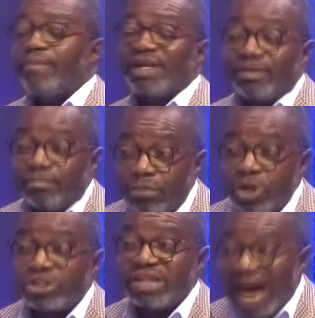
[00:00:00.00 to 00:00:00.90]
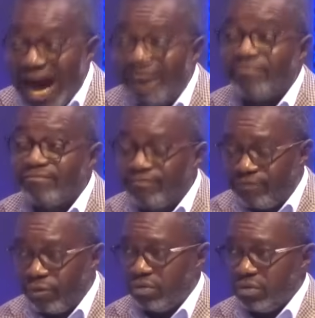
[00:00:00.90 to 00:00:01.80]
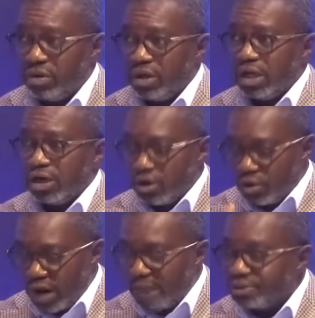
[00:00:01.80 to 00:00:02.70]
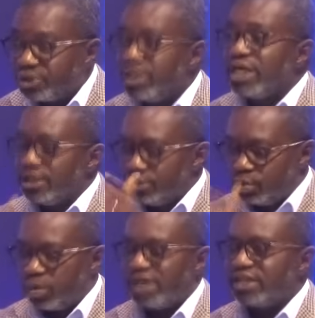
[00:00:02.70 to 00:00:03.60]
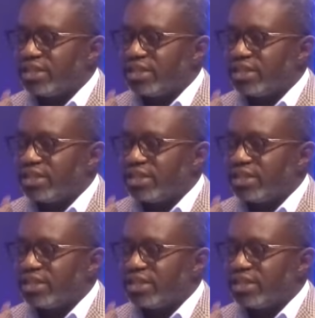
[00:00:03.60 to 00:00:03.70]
But the most harmful Corruption is what is